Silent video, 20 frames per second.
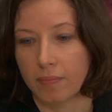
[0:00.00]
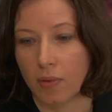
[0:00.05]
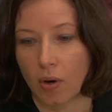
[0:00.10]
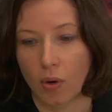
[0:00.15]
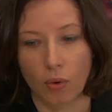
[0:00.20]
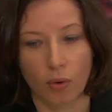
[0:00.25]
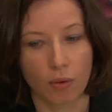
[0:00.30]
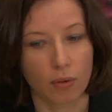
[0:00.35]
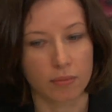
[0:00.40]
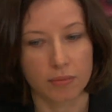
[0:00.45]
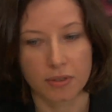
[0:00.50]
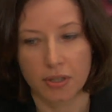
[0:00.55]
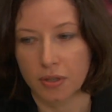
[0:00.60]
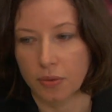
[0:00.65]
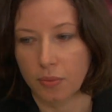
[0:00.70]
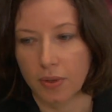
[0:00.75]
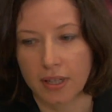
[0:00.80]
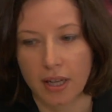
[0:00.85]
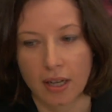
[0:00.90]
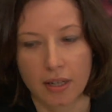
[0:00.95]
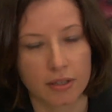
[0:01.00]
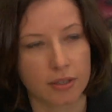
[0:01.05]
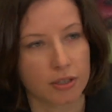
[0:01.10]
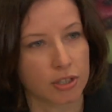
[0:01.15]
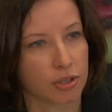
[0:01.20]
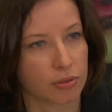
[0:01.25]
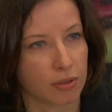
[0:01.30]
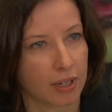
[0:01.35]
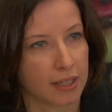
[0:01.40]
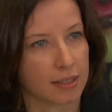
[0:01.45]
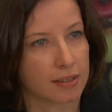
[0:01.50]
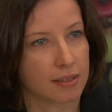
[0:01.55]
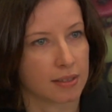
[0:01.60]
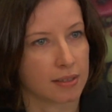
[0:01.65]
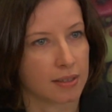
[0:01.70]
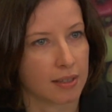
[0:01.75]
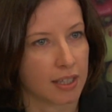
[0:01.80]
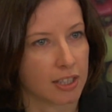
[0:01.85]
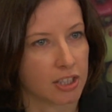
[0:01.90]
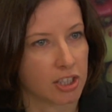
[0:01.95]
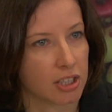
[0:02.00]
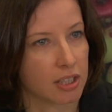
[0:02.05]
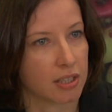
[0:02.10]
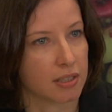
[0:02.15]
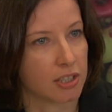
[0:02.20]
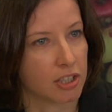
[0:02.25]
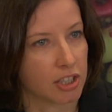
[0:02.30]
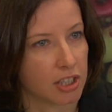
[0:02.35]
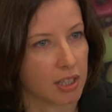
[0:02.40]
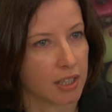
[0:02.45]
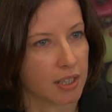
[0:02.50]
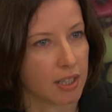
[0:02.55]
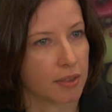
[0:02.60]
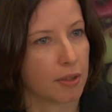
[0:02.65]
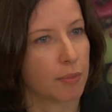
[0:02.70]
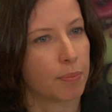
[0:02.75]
or when hunger strikes in Nigeria,